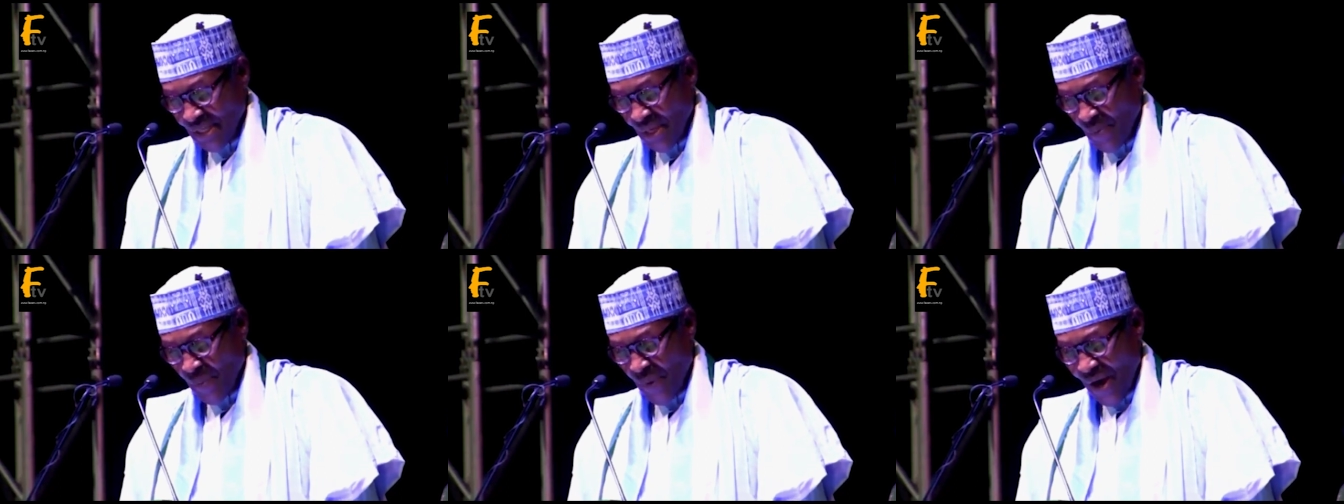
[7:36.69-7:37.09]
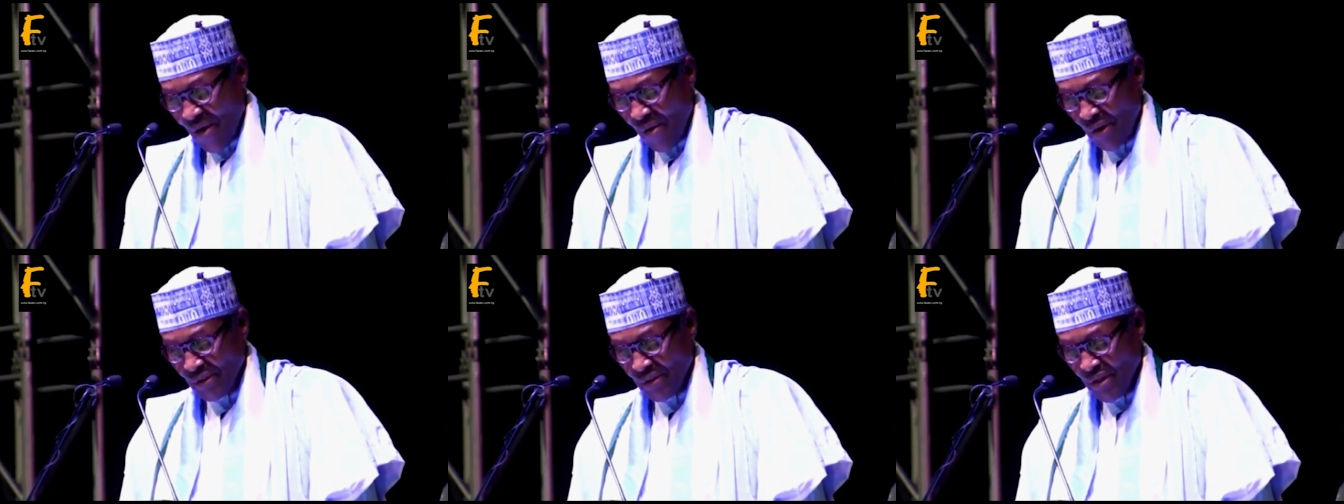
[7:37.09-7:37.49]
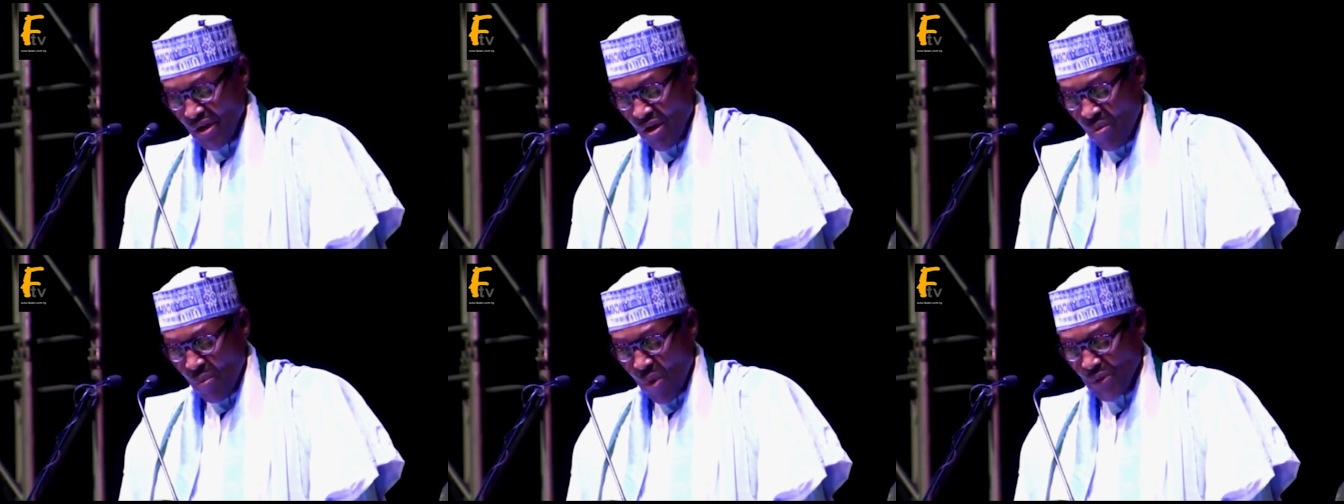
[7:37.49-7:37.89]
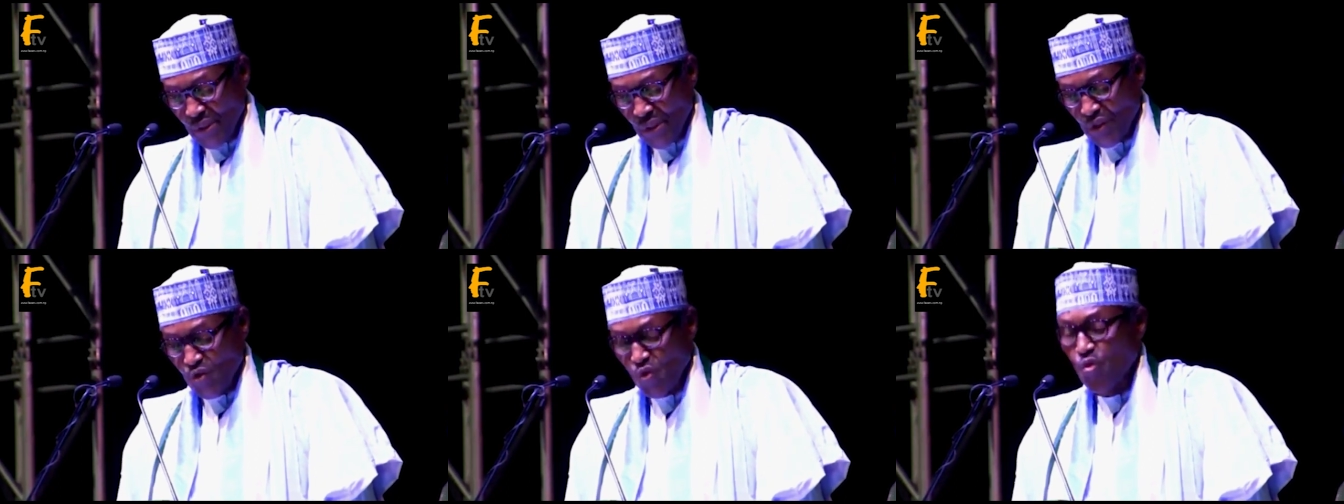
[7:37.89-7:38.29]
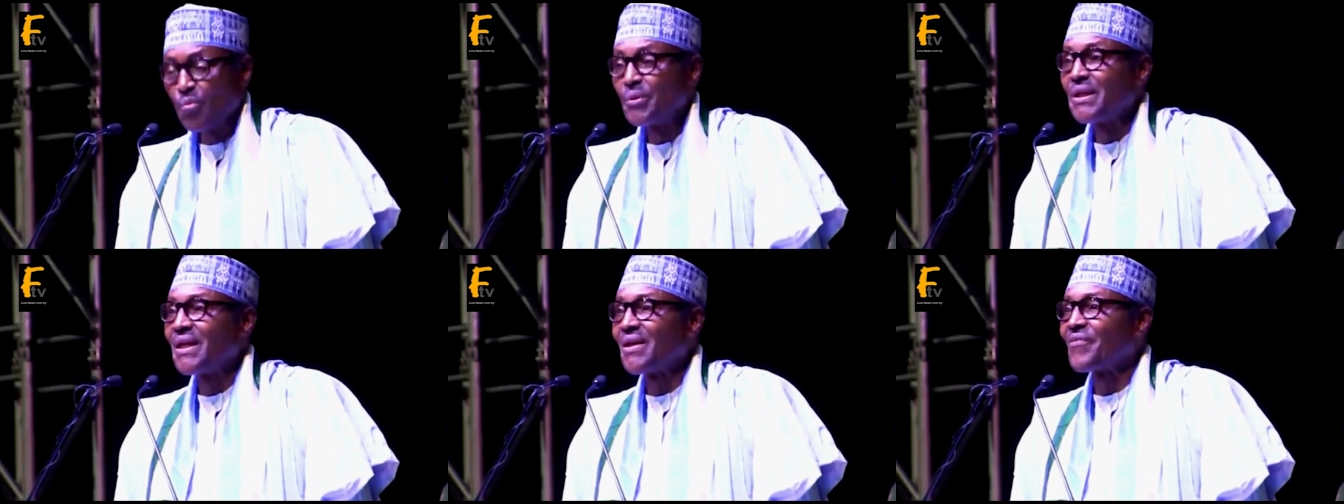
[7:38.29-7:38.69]
empowered more than 2
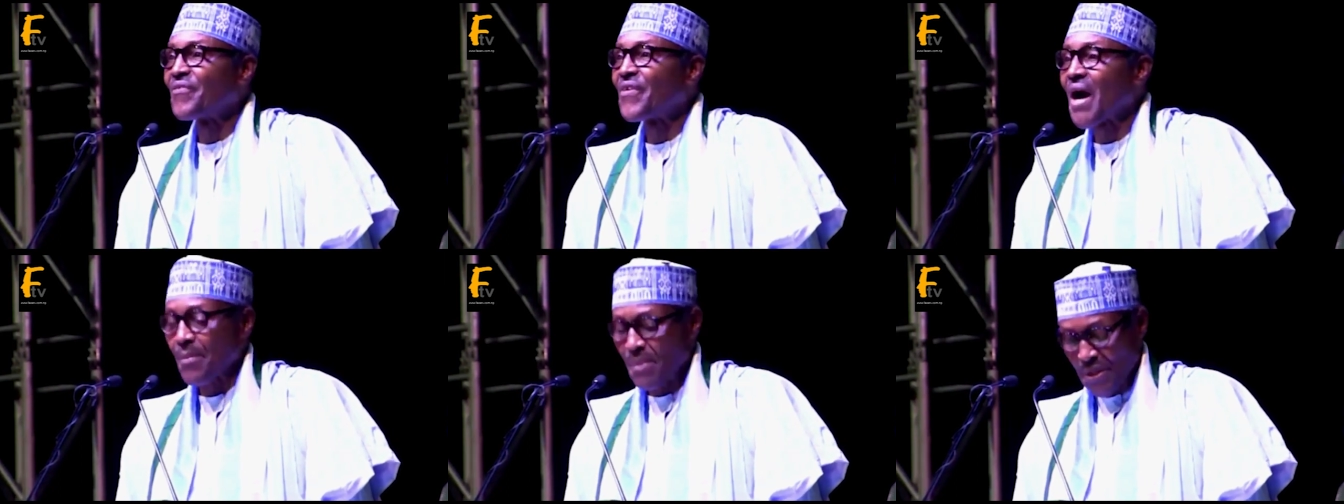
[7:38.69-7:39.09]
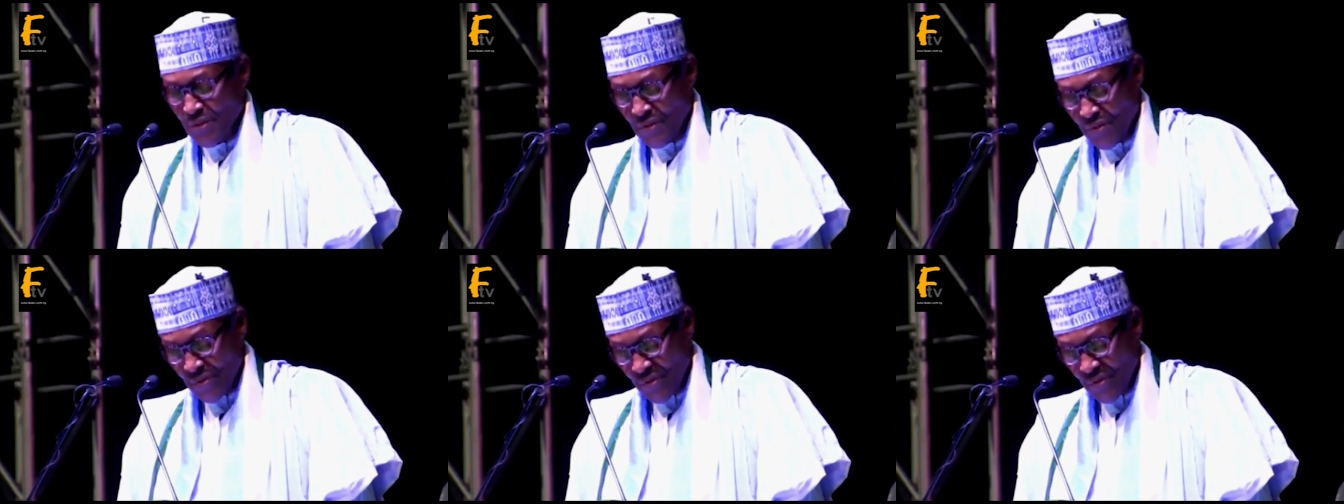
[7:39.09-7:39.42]
million farmers